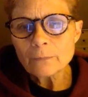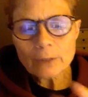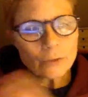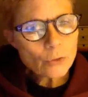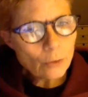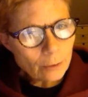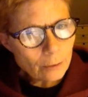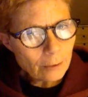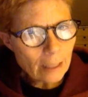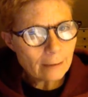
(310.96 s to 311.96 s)
the
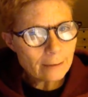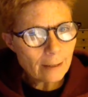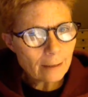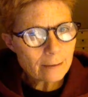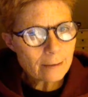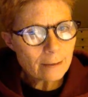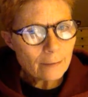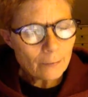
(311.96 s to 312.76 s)
historical context,